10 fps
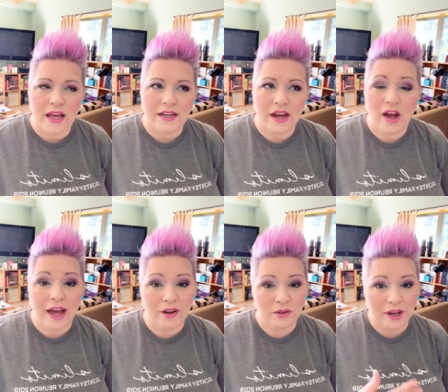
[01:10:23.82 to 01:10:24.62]
Now,
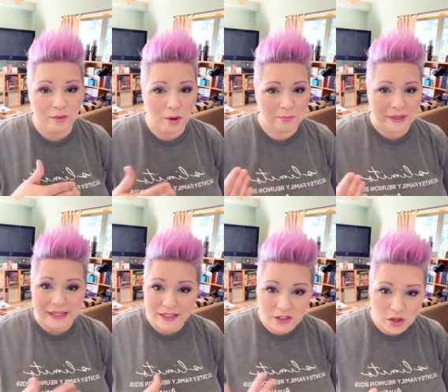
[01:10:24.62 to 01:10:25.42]
I don't care about
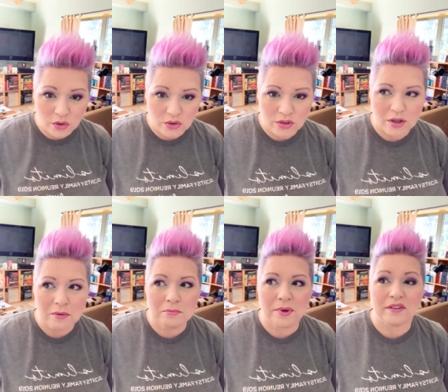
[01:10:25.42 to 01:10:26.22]
being alone,
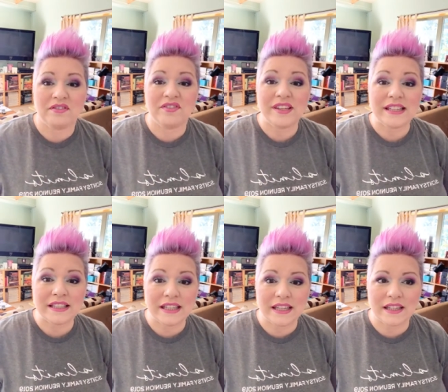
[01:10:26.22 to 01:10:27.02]
but
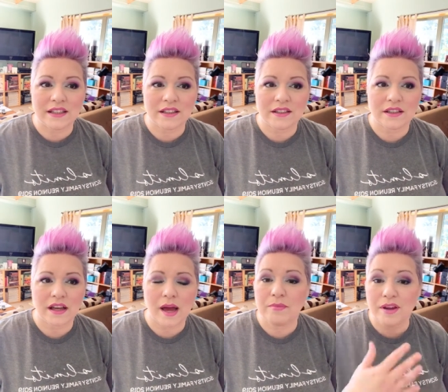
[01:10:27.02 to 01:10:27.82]
feeling
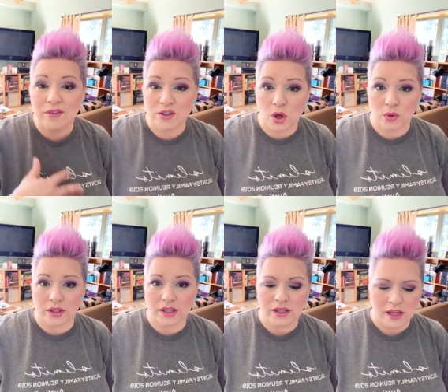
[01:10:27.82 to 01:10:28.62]
I'm never
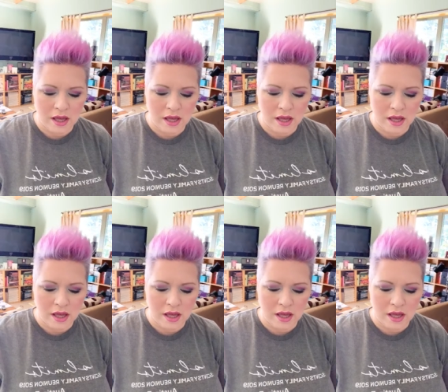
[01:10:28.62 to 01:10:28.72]
lonely.